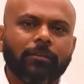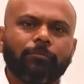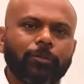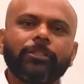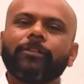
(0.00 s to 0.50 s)

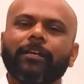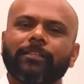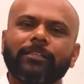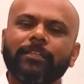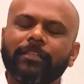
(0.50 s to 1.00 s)
Positive
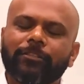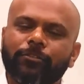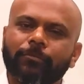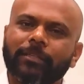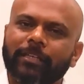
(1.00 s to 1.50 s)
action needs
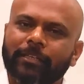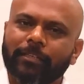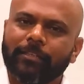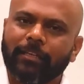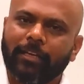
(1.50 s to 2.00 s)
to be
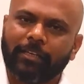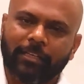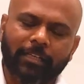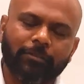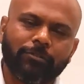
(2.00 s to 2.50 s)
taken at
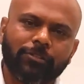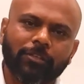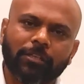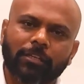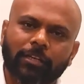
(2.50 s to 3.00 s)

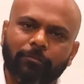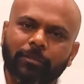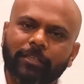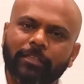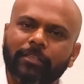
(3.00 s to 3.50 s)
individual,
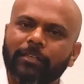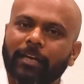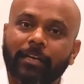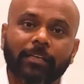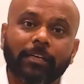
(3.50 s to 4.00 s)
community
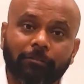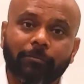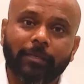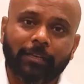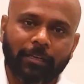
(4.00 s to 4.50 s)
and
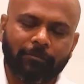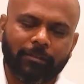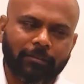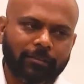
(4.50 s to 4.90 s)
government level.